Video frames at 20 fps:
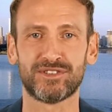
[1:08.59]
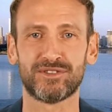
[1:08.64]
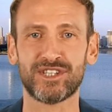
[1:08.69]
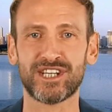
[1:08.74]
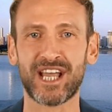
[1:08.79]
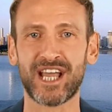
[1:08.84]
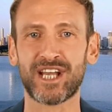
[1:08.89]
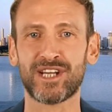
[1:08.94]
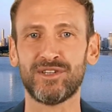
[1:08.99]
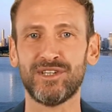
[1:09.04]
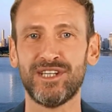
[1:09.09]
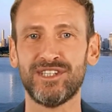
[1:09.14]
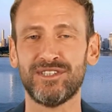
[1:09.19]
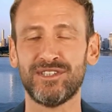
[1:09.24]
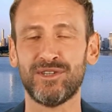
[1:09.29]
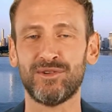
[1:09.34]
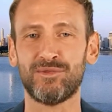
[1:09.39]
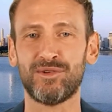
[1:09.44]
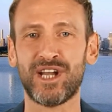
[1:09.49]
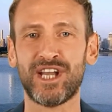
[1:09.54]
retirees with
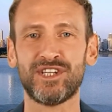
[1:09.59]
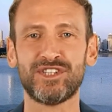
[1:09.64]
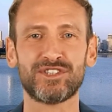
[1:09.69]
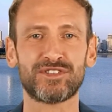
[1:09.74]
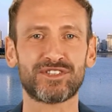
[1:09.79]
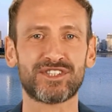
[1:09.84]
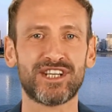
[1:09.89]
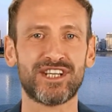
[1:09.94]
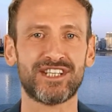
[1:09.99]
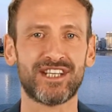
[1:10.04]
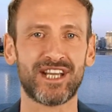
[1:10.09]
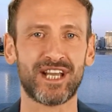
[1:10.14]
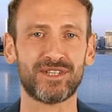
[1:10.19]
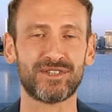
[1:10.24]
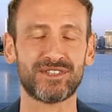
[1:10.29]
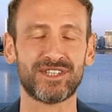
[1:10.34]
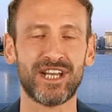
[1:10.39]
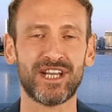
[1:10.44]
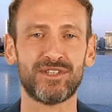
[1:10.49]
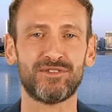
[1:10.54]
a range of
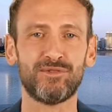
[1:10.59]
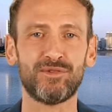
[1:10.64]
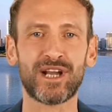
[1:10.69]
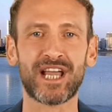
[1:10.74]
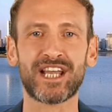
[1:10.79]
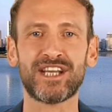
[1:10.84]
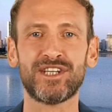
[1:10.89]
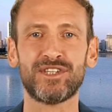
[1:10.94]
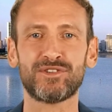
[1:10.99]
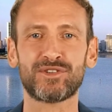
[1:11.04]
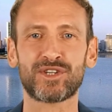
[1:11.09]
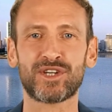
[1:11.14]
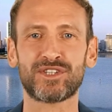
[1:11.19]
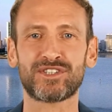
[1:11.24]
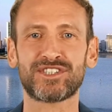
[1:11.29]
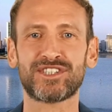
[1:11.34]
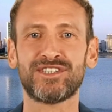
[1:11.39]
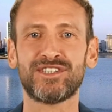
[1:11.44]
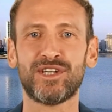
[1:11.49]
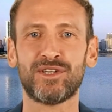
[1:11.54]
discounts on a variety of goods
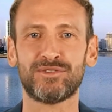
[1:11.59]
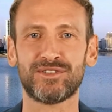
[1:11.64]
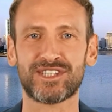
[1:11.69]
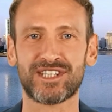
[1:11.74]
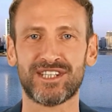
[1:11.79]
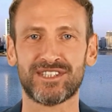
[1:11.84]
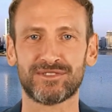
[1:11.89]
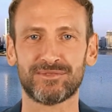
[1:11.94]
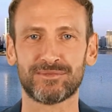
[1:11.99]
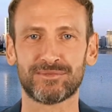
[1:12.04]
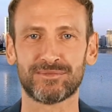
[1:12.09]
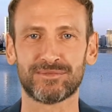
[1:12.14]
and services.